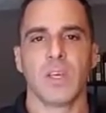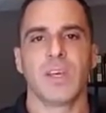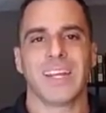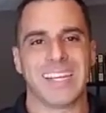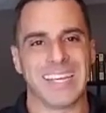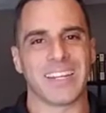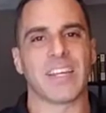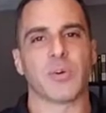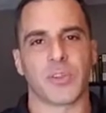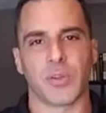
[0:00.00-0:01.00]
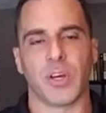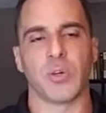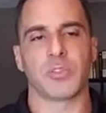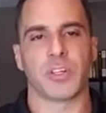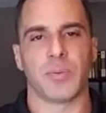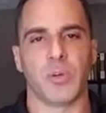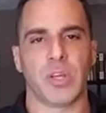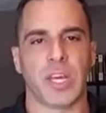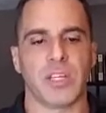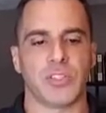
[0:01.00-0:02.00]
And again, going through the hosted
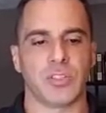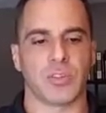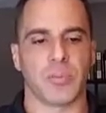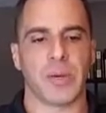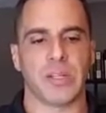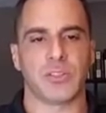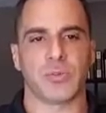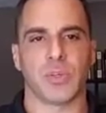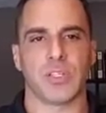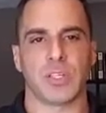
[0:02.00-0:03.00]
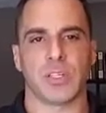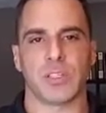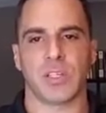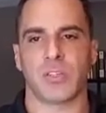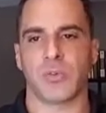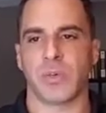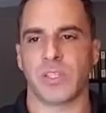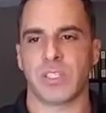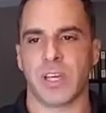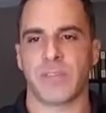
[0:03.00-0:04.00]
communications on page 26 and
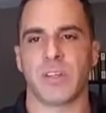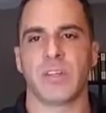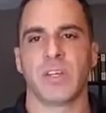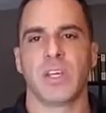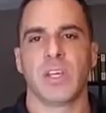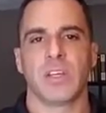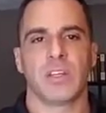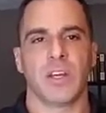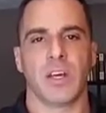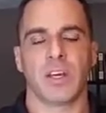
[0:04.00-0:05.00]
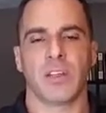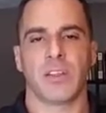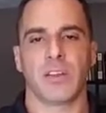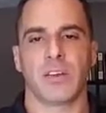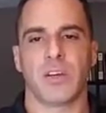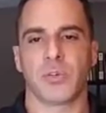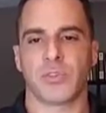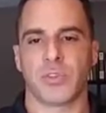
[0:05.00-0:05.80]
27 goes through